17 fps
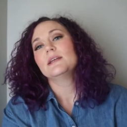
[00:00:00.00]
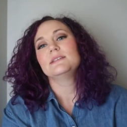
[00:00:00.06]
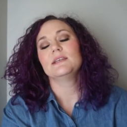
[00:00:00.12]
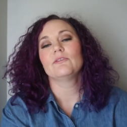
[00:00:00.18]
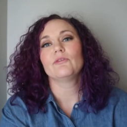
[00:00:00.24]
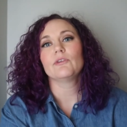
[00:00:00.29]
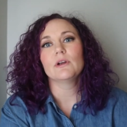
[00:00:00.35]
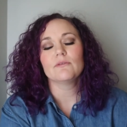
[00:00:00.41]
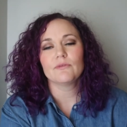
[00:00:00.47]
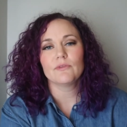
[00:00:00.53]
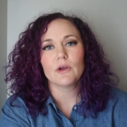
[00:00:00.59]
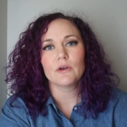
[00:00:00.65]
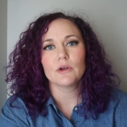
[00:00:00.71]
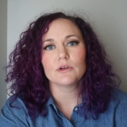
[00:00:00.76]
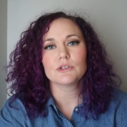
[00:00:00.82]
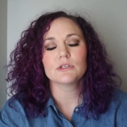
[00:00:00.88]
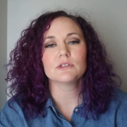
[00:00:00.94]
different
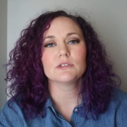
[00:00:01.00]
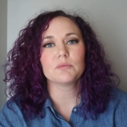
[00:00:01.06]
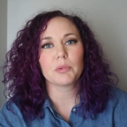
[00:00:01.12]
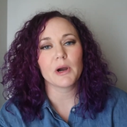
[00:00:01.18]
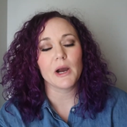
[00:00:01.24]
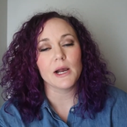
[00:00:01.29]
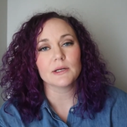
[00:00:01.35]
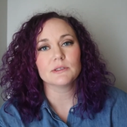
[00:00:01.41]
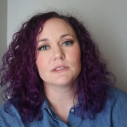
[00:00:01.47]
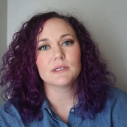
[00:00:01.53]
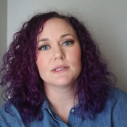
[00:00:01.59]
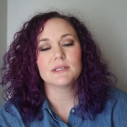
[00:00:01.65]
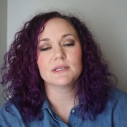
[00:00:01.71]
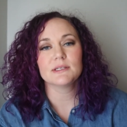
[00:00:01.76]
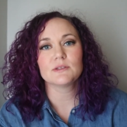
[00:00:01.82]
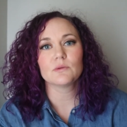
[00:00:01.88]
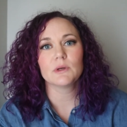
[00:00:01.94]
photo shoots prior to
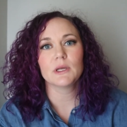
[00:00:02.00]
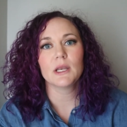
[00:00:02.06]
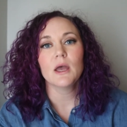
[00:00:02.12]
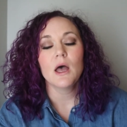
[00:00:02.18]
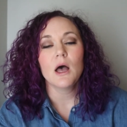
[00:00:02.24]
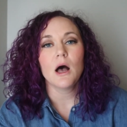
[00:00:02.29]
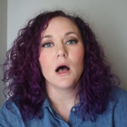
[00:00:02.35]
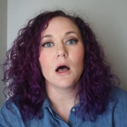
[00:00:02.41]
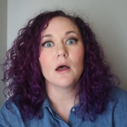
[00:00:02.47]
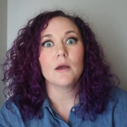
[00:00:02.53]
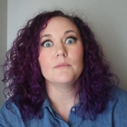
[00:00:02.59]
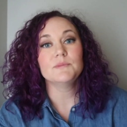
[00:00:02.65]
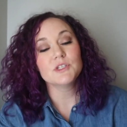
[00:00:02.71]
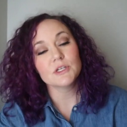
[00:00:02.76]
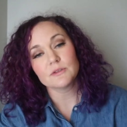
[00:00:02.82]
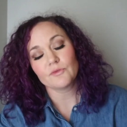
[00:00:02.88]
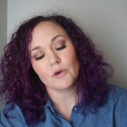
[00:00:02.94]
this one,
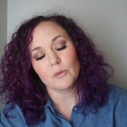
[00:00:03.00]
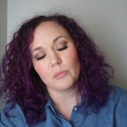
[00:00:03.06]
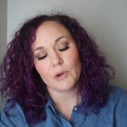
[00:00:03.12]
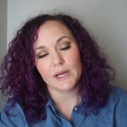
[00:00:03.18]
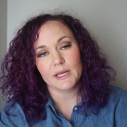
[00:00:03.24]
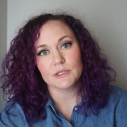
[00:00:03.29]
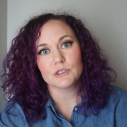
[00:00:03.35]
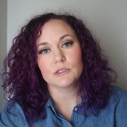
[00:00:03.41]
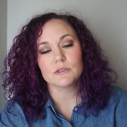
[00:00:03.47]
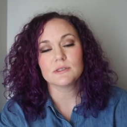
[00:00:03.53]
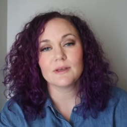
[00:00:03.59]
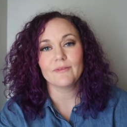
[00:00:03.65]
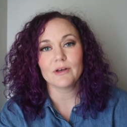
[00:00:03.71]
just for brand shoots.